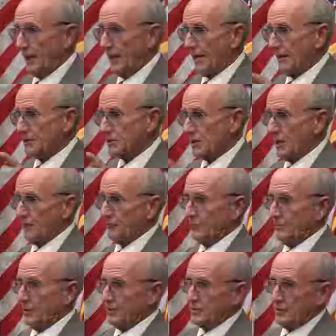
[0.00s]
at his
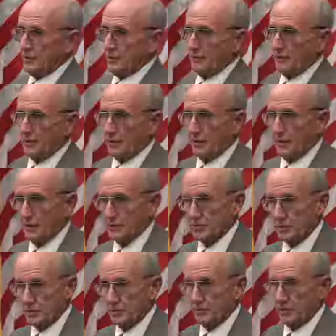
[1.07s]
confirmation hearing
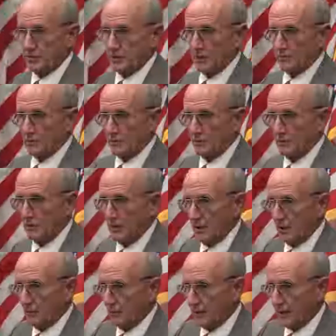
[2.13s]
as Attorney General,
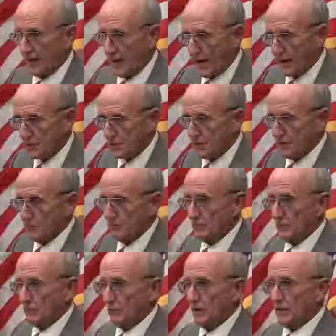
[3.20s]
when they asked him
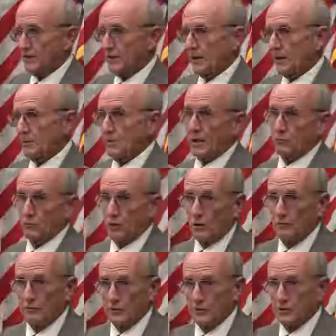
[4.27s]
what he thought about
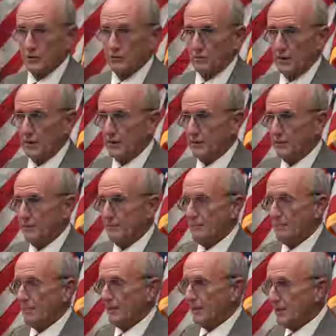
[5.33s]
Roe versus Wade,
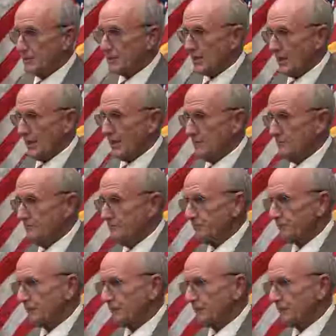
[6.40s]
he said,